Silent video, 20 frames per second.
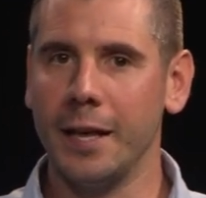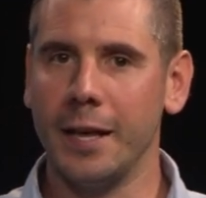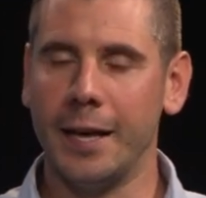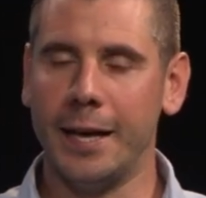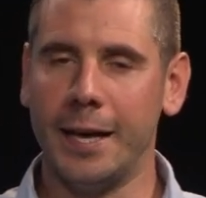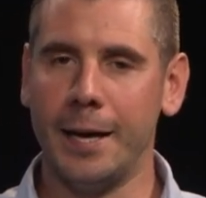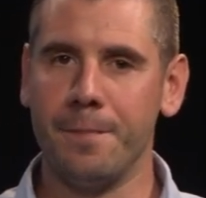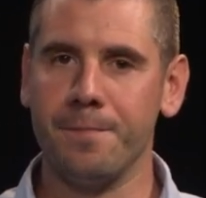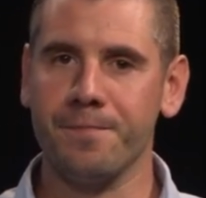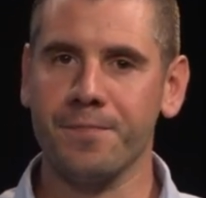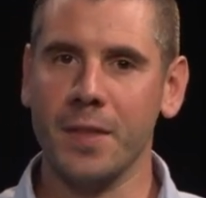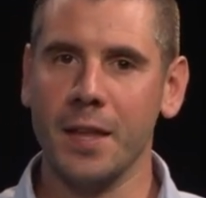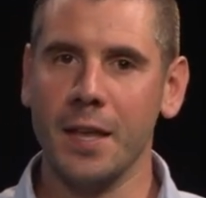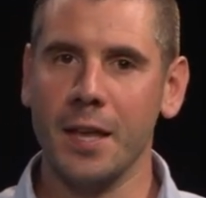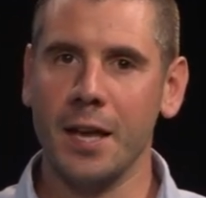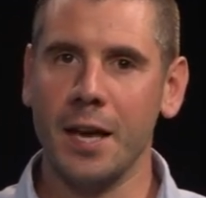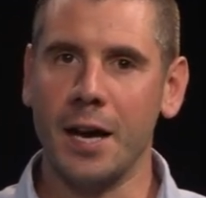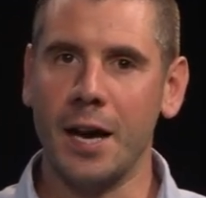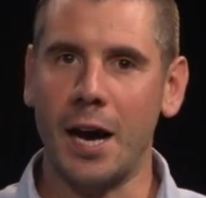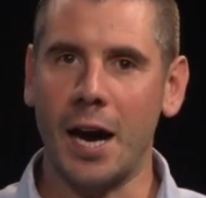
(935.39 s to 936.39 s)

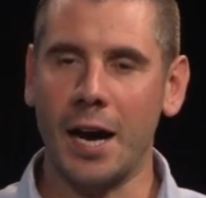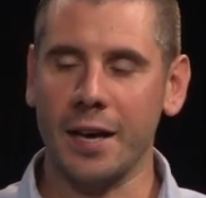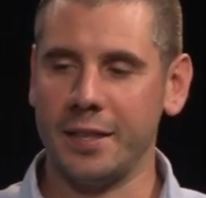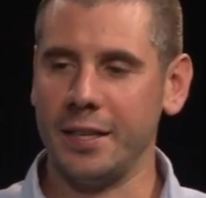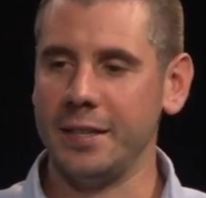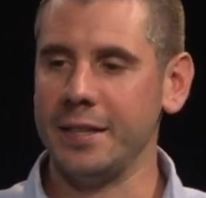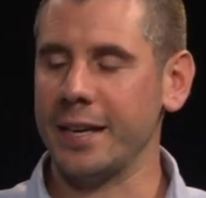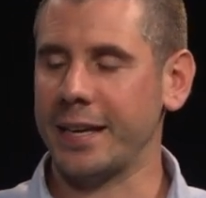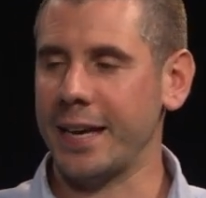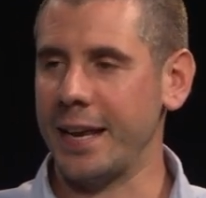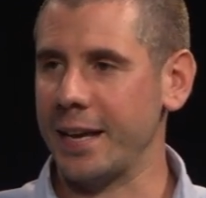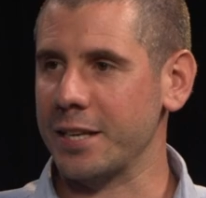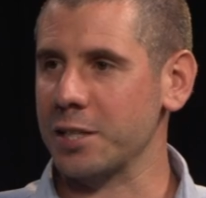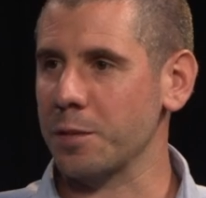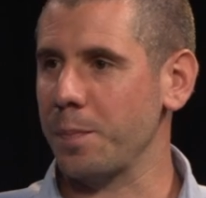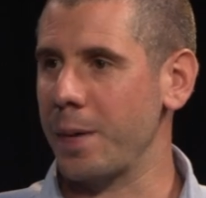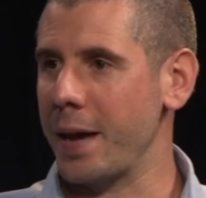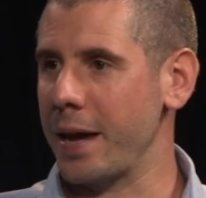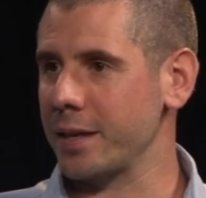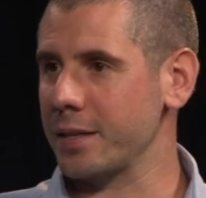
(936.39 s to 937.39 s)
I think they can
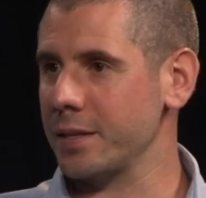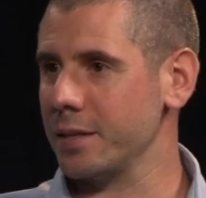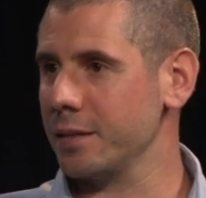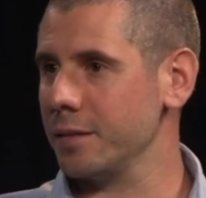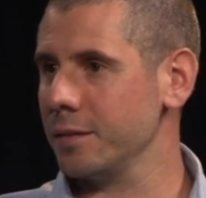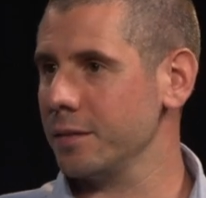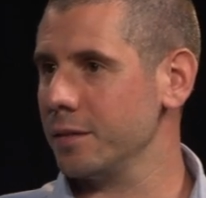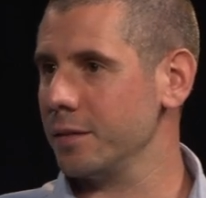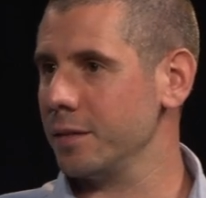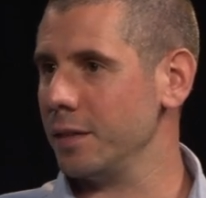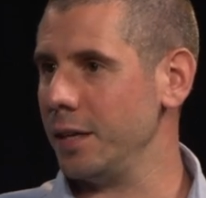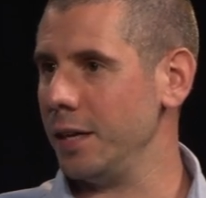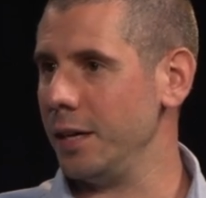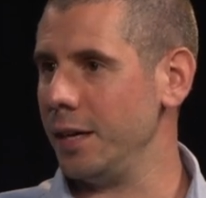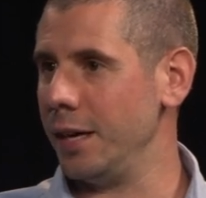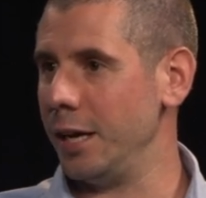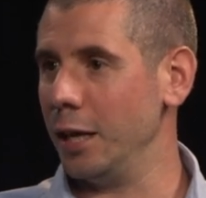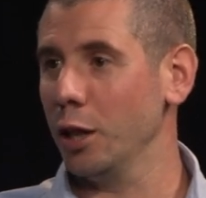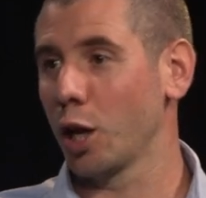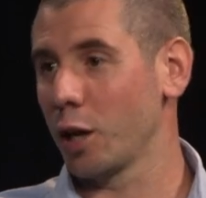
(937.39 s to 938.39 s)
expect
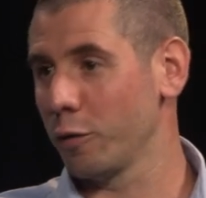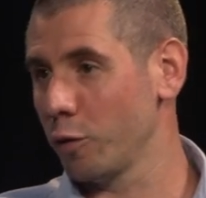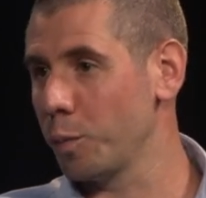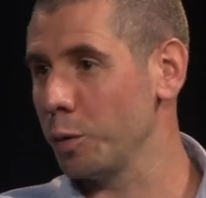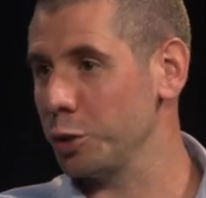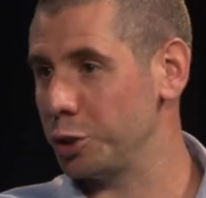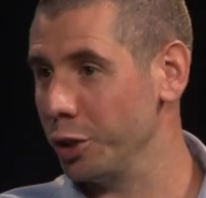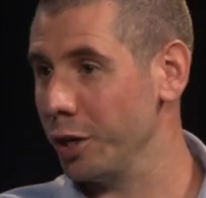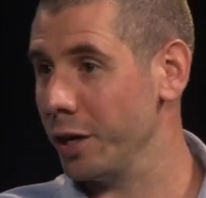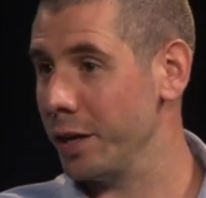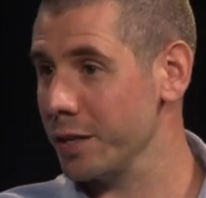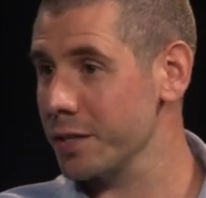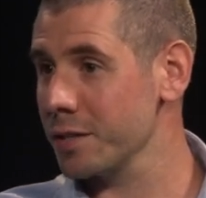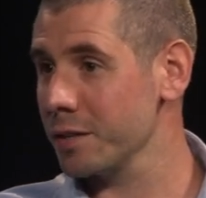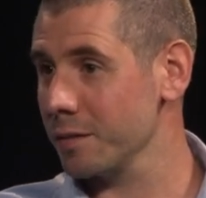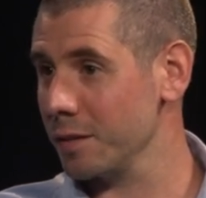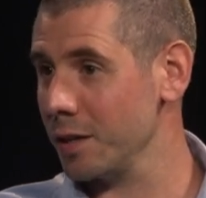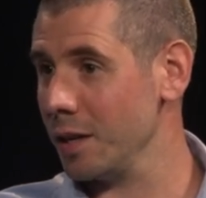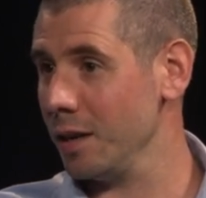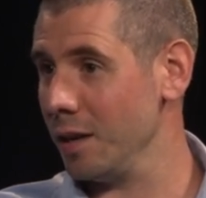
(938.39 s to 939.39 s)
a lot of opportunities,
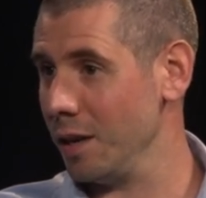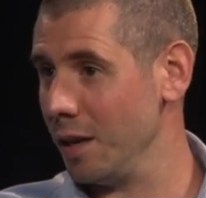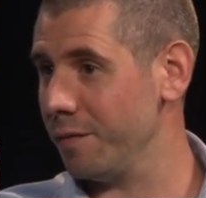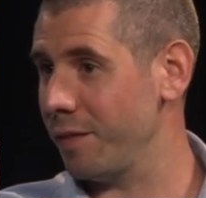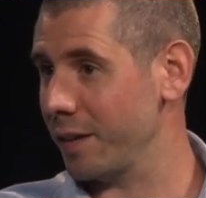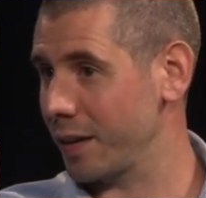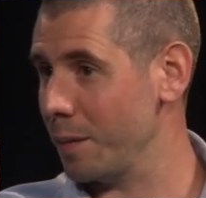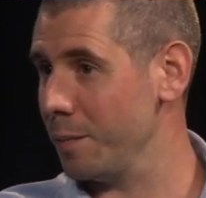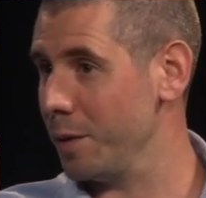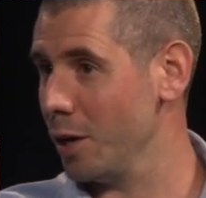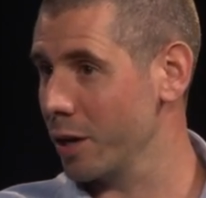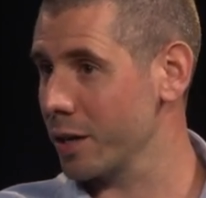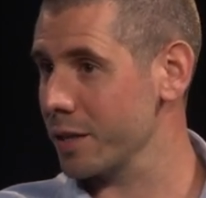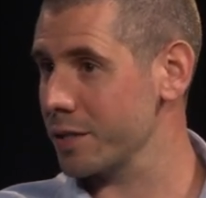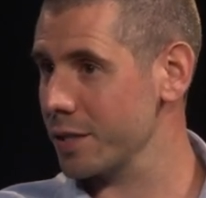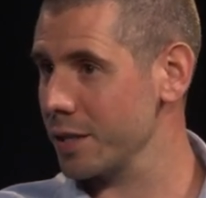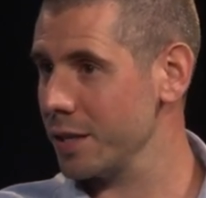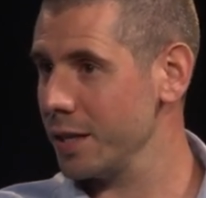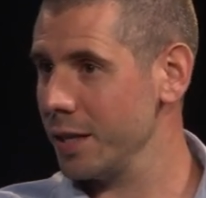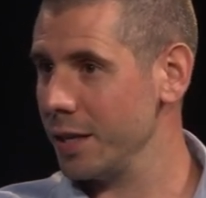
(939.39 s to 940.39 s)
if I can be
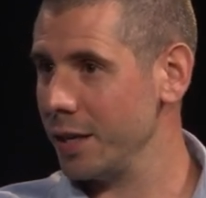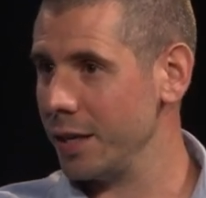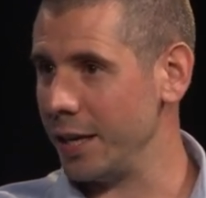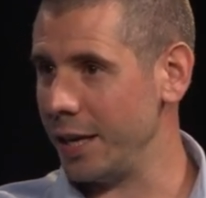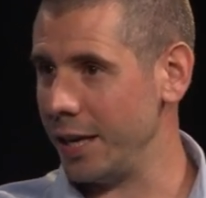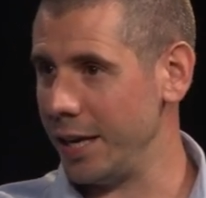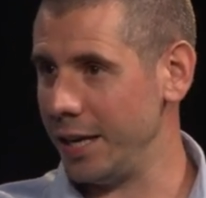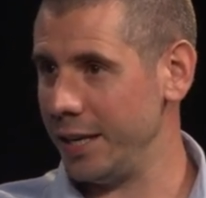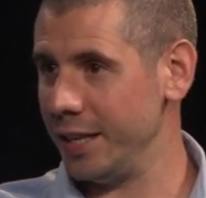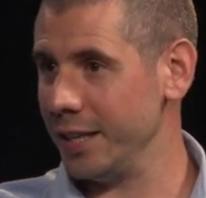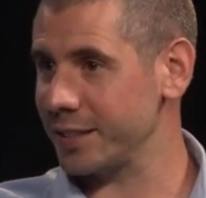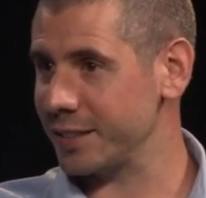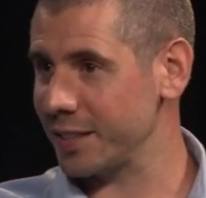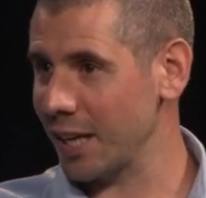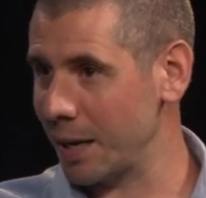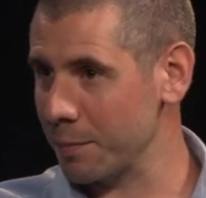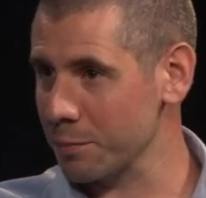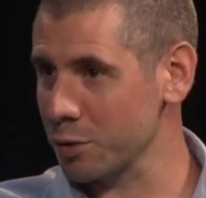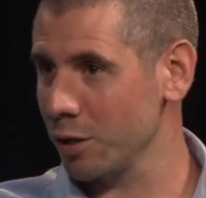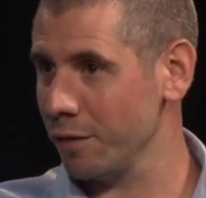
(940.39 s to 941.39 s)
honest. In these
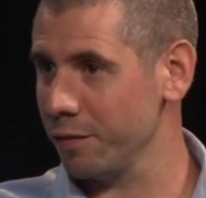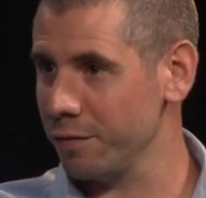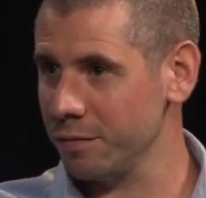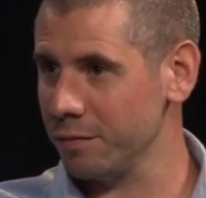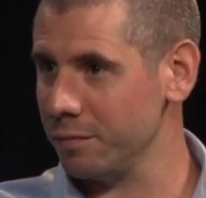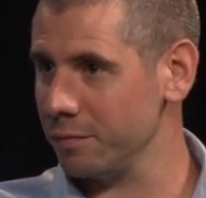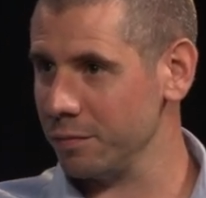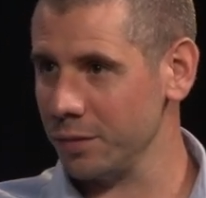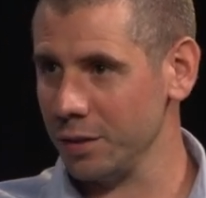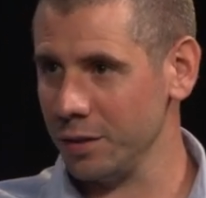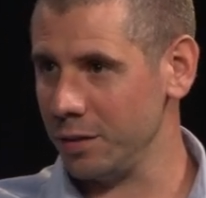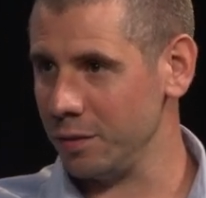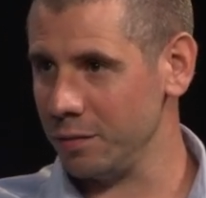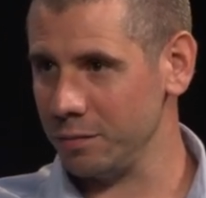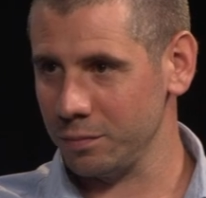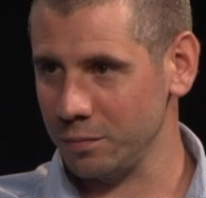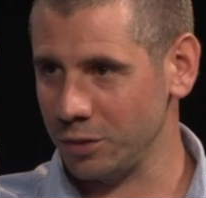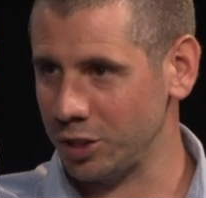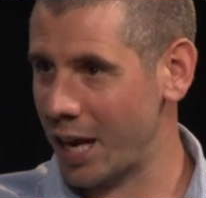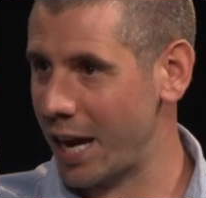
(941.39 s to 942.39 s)
times of
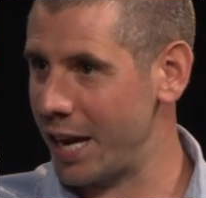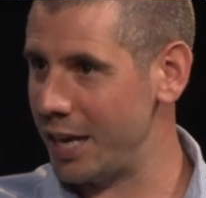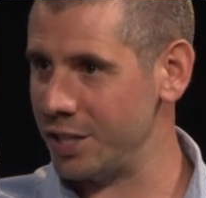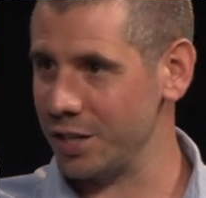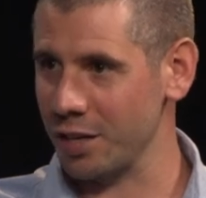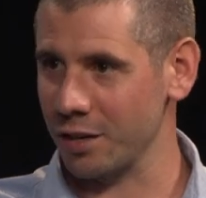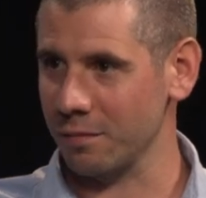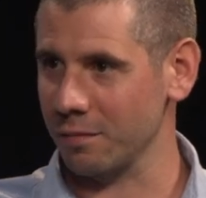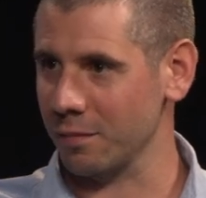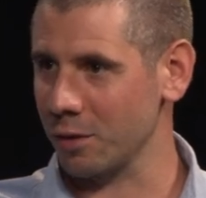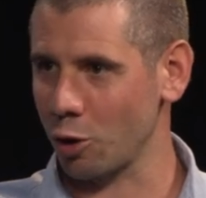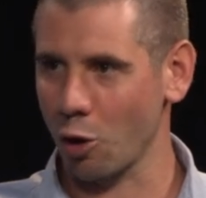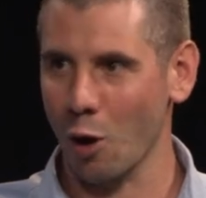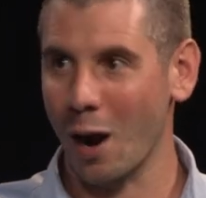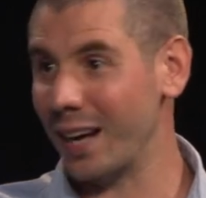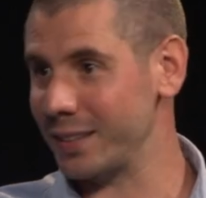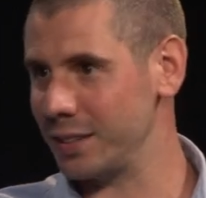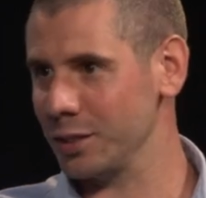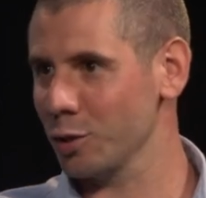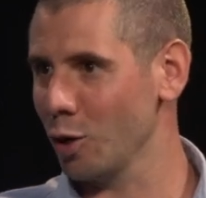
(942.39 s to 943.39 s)
change and
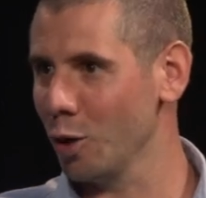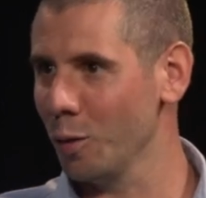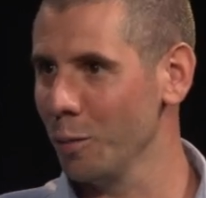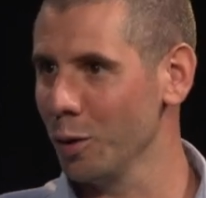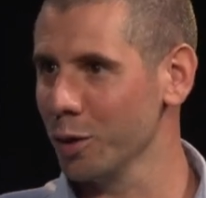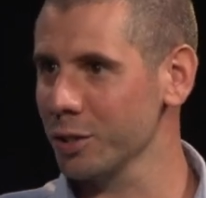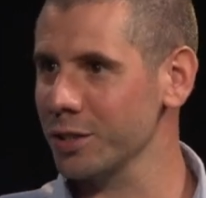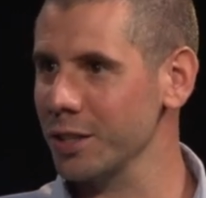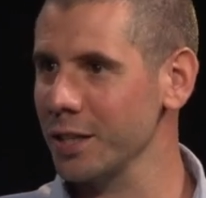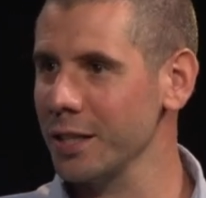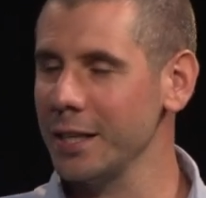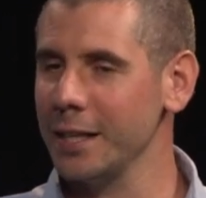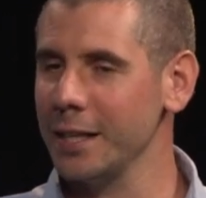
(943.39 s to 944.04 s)
crisis almost,